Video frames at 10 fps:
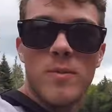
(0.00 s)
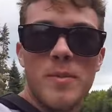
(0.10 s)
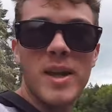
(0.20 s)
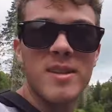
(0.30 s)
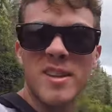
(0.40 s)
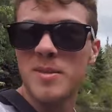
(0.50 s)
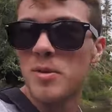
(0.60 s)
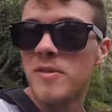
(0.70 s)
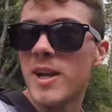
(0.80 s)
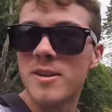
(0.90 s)
we're basically
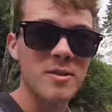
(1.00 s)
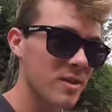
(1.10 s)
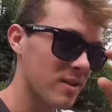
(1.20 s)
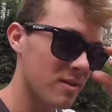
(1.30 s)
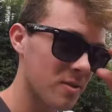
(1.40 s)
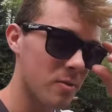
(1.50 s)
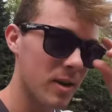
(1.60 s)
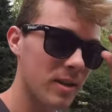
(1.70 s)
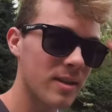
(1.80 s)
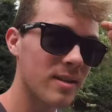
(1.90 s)
professionals at this
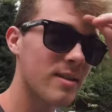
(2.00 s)
already.